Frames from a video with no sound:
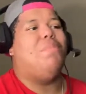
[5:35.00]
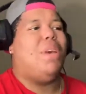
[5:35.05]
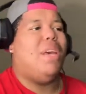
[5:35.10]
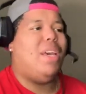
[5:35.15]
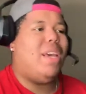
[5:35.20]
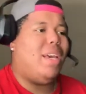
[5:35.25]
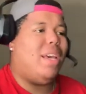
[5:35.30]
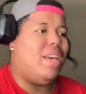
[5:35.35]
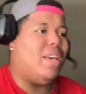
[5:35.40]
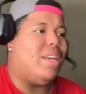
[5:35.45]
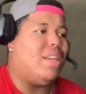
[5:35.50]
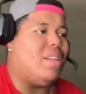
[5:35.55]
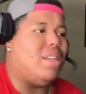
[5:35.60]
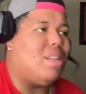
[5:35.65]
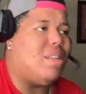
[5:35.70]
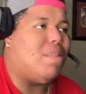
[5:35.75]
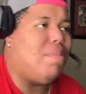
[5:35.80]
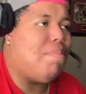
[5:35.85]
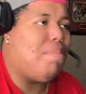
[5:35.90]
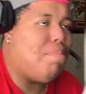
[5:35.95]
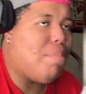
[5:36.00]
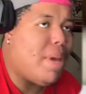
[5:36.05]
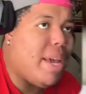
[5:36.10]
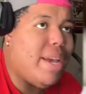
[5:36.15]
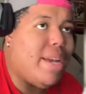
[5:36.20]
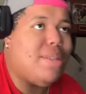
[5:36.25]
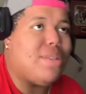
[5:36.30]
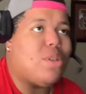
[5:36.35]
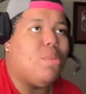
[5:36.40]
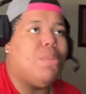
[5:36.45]
man.
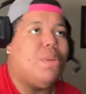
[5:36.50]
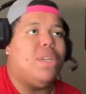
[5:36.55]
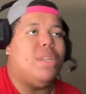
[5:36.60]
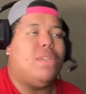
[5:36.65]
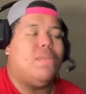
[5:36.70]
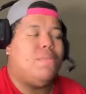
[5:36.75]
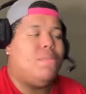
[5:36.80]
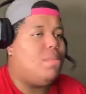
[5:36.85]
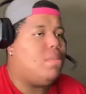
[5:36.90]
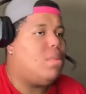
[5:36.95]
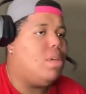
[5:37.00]
Man, it's going to be a